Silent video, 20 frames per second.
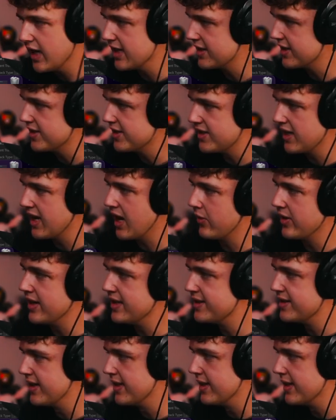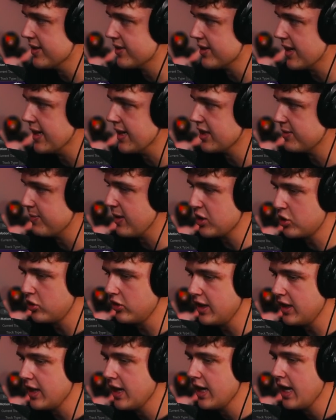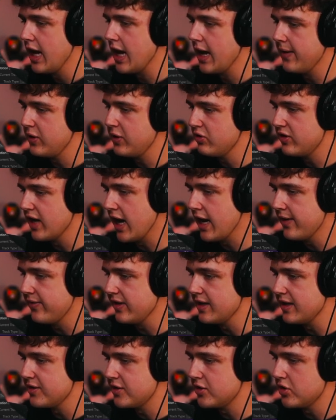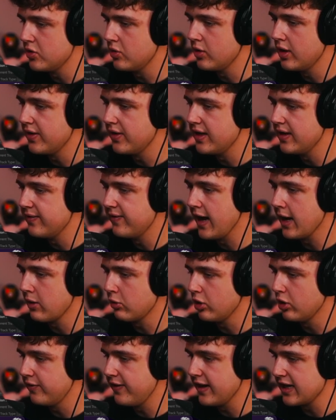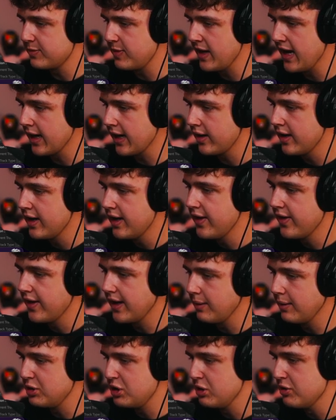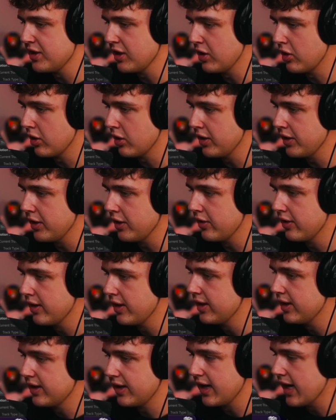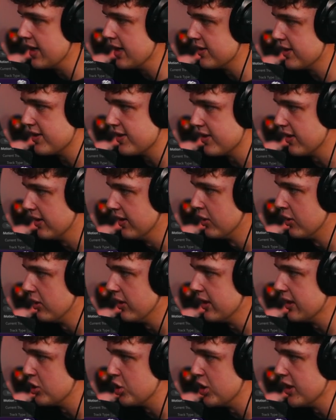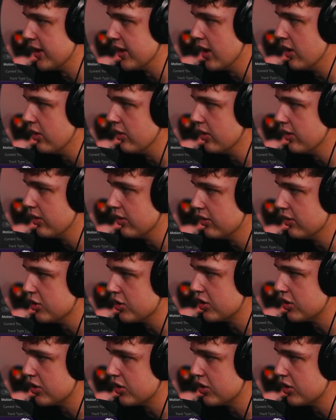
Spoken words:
you guys can see how easy it is. And especially if you dive into the viral effects pack that I was using earlier, guys, it's literally a cheat code.